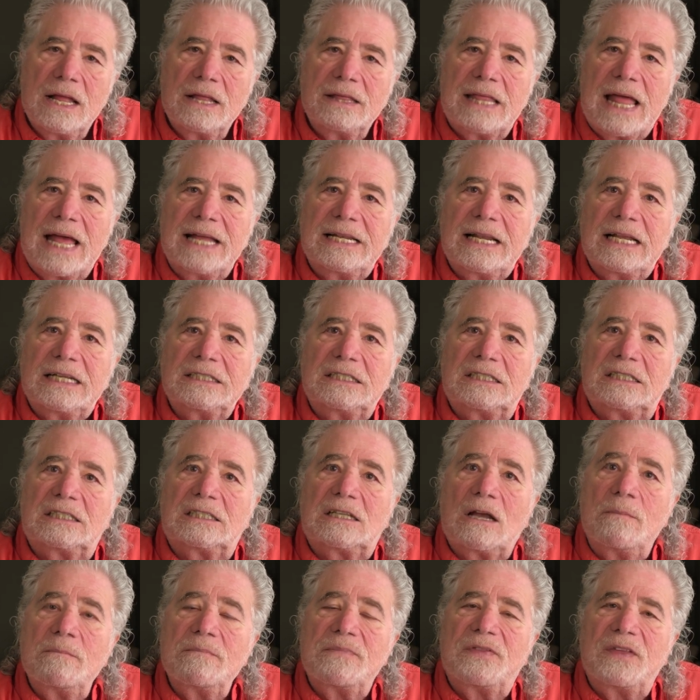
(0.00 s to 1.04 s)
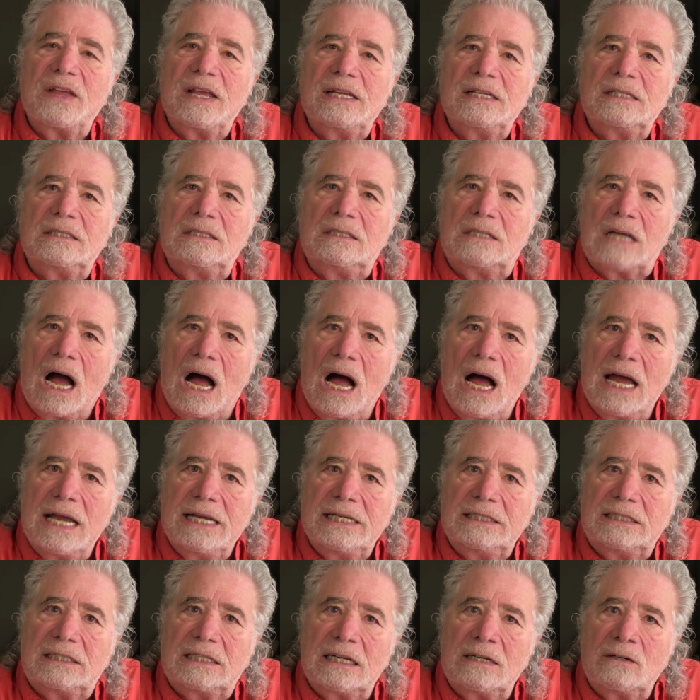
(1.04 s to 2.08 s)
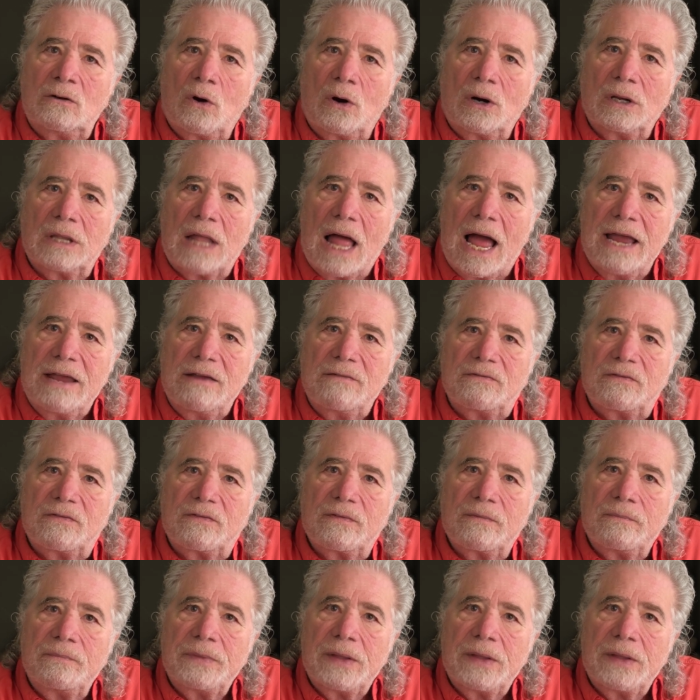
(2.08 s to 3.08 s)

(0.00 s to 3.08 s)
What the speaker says: that something dies in our life